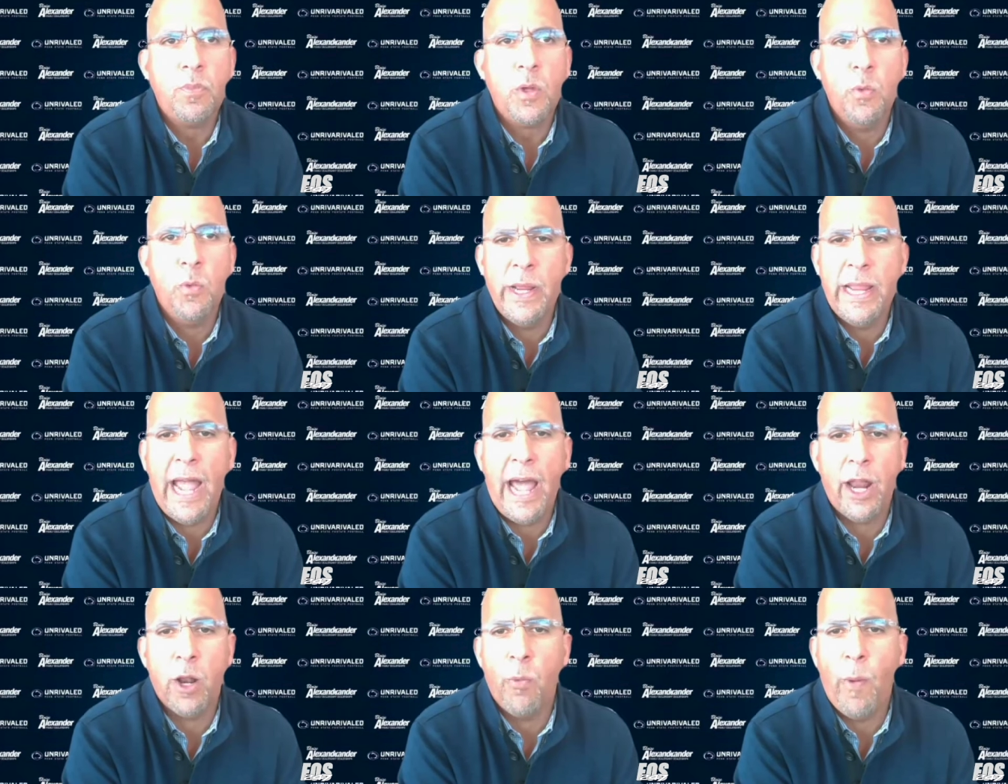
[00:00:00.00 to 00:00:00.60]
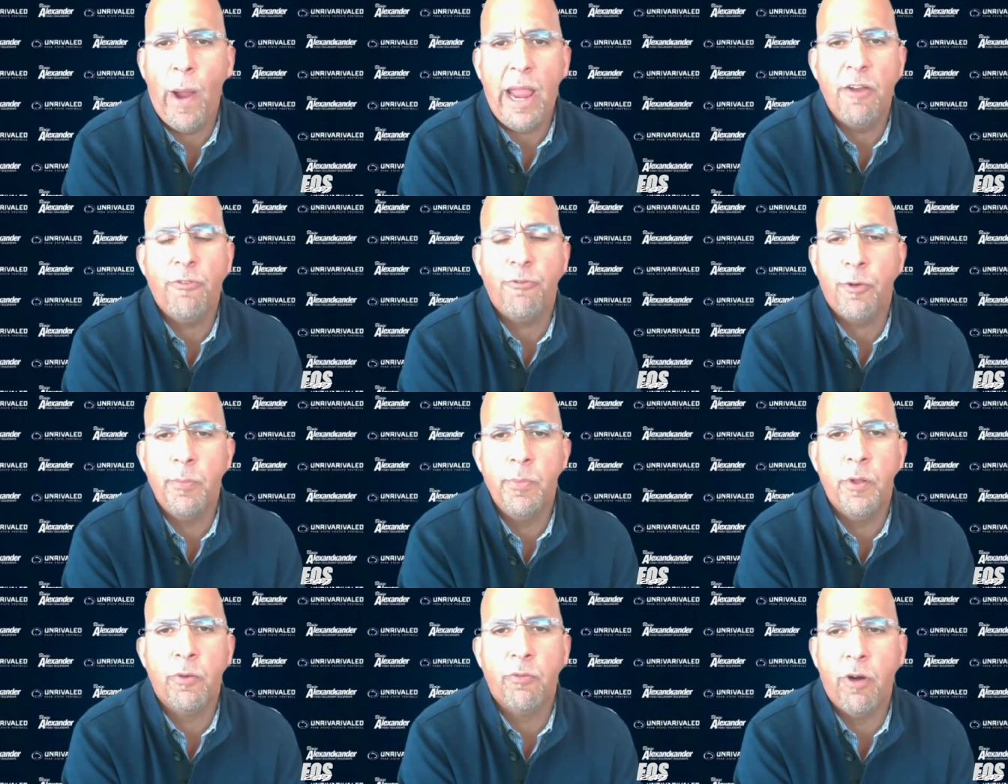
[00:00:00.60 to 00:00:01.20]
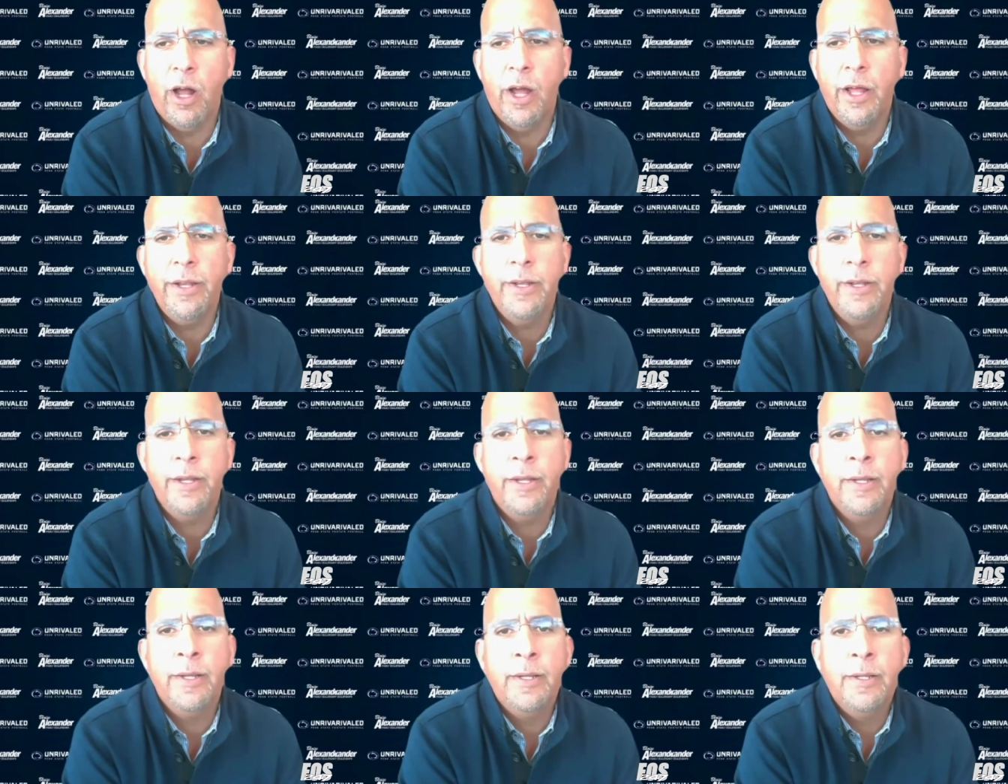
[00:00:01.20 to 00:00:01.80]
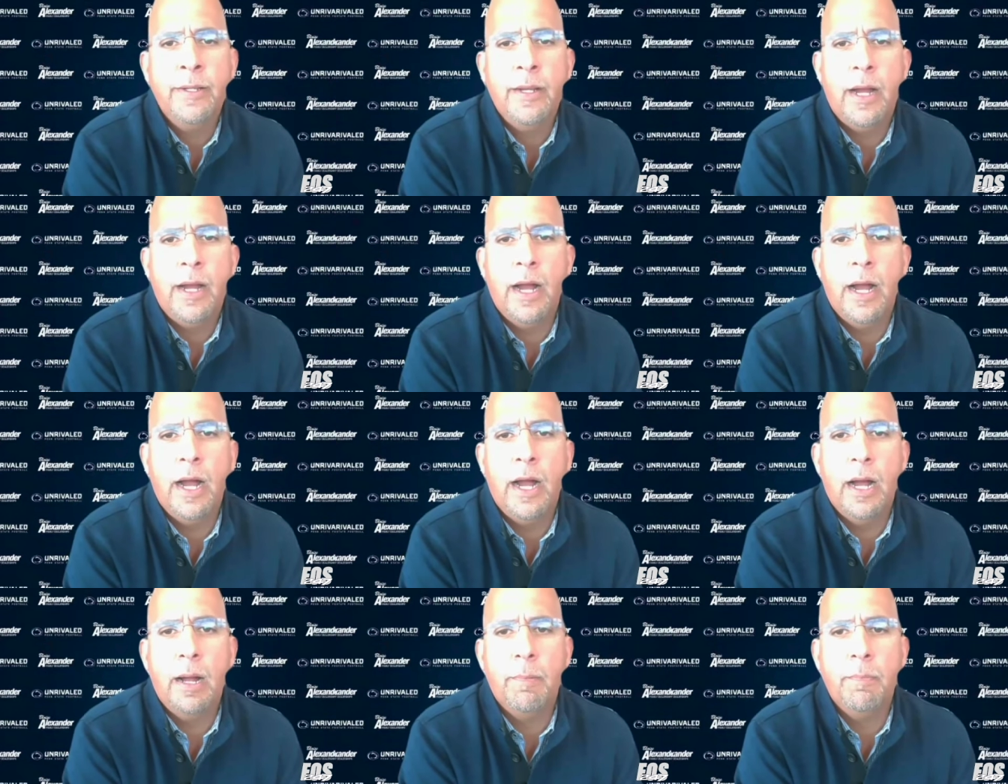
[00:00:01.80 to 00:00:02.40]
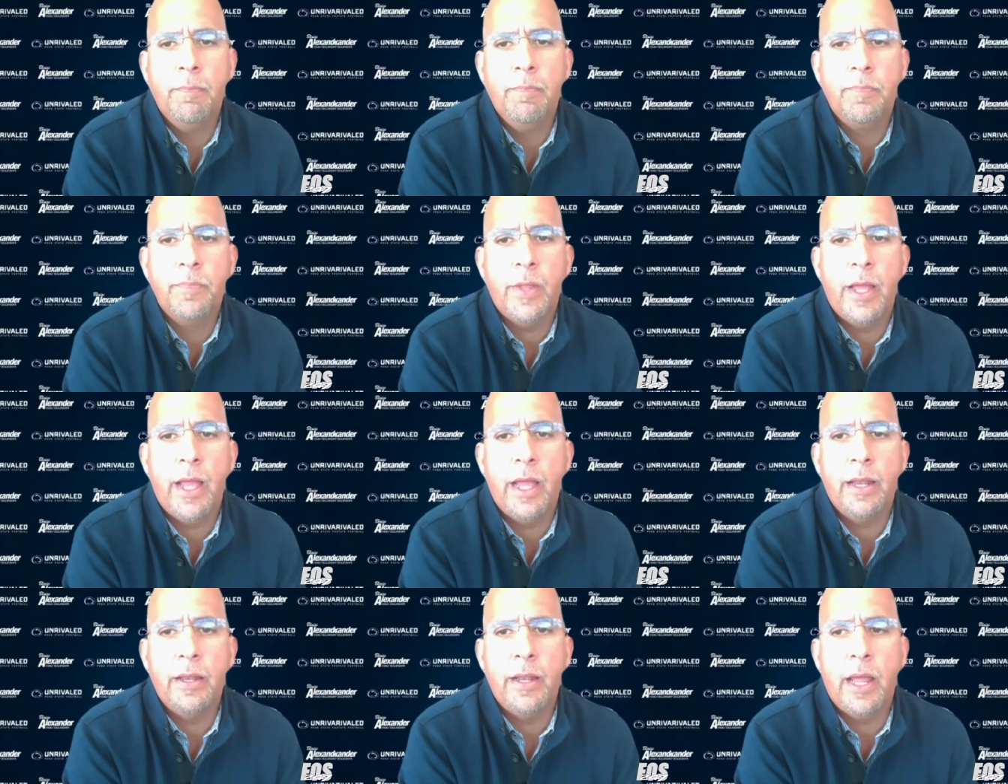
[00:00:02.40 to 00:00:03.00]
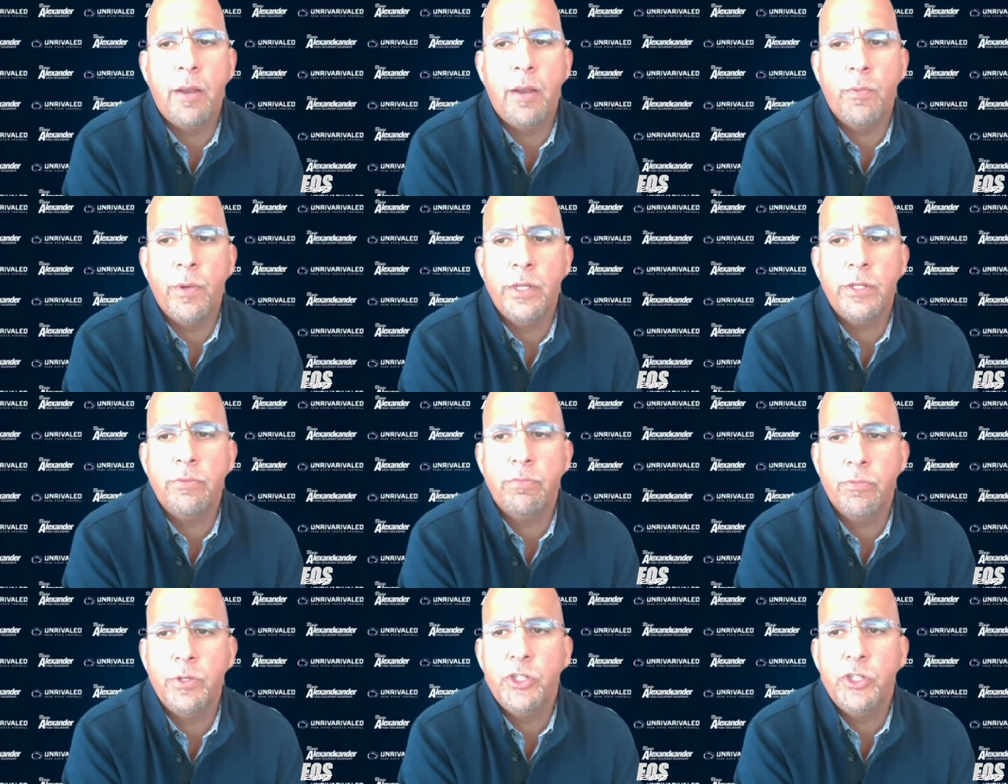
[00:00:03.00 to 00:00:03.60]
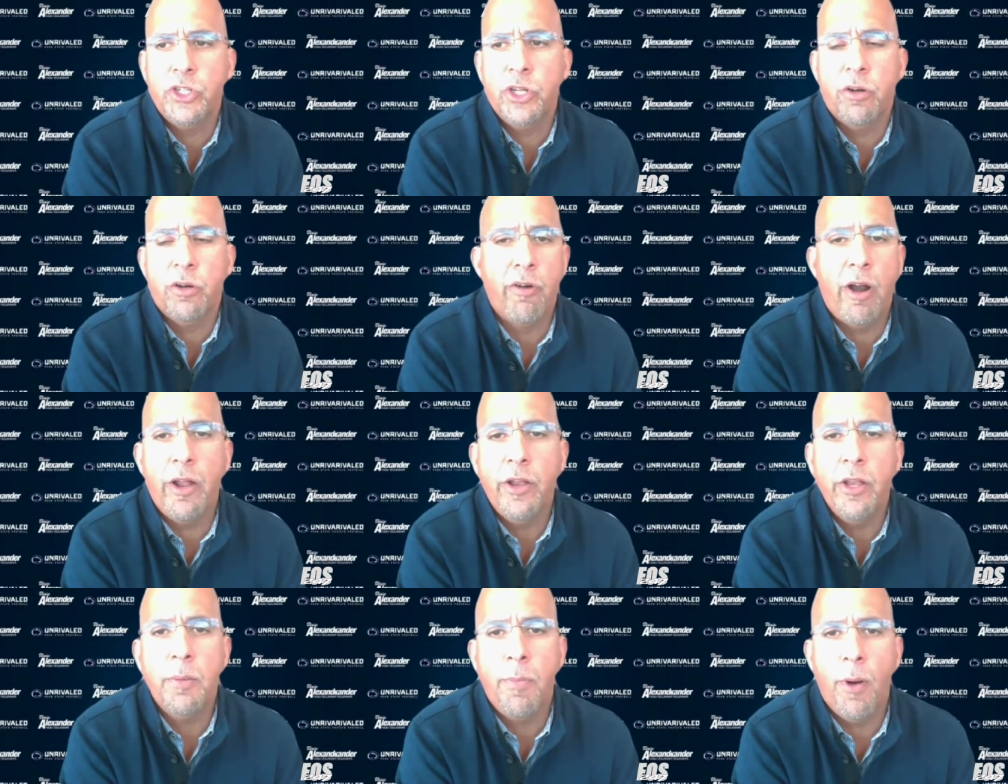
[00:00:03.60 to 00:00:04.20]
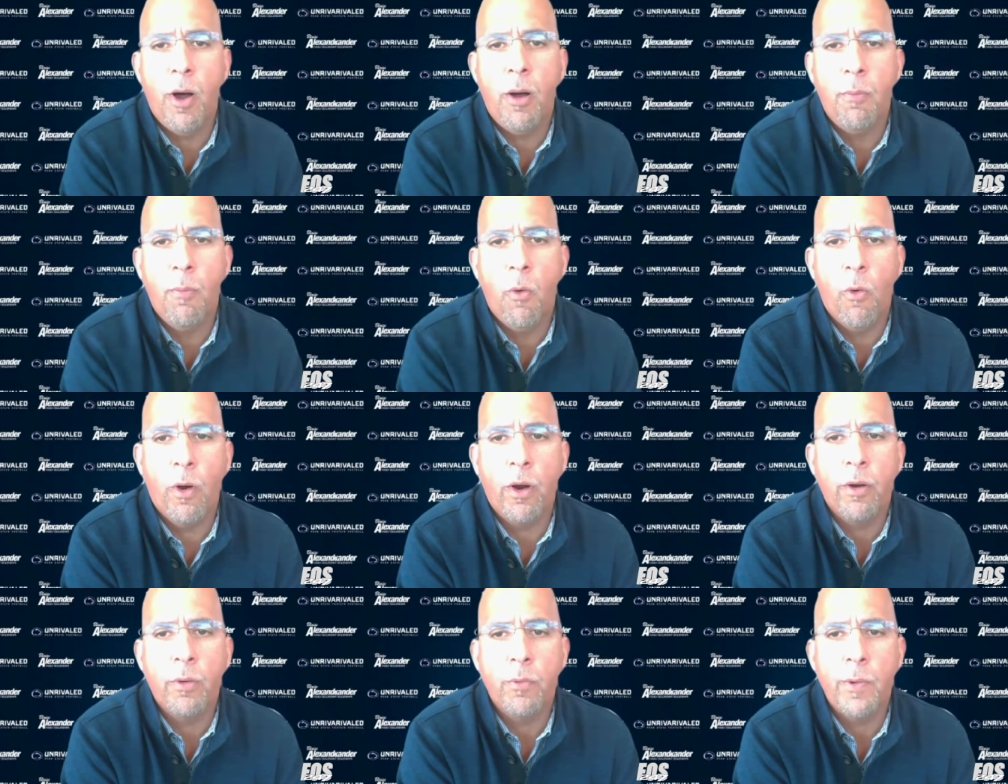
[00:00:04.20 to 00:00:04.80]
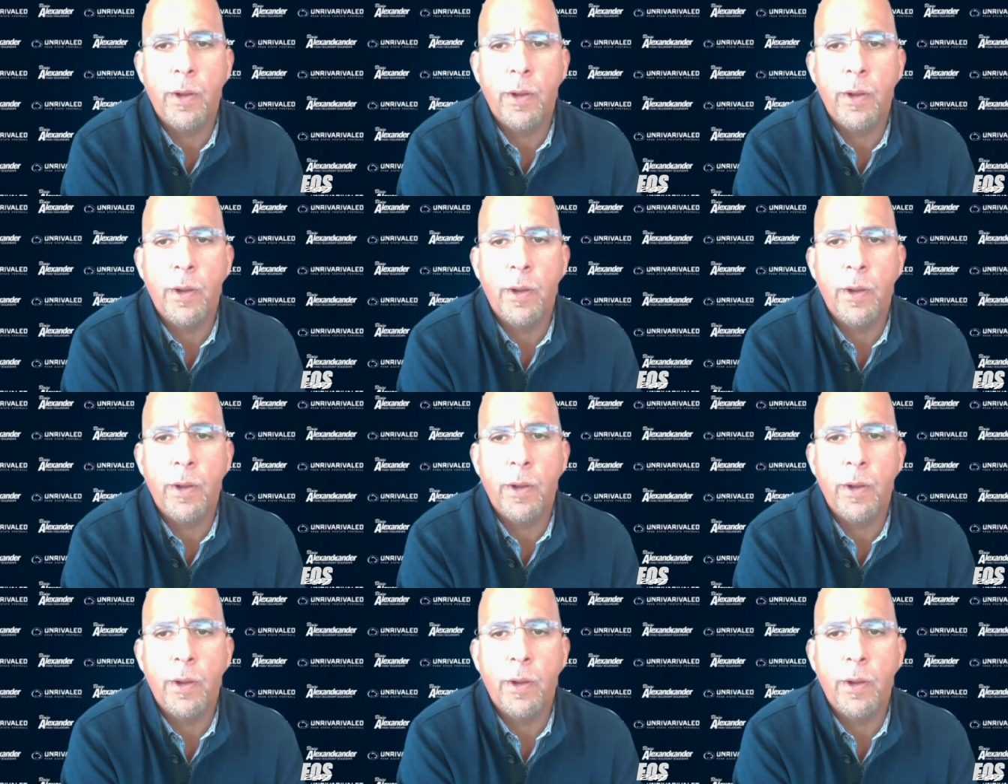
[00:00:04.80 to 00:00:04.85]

we got away from the run and we should have run the ball more.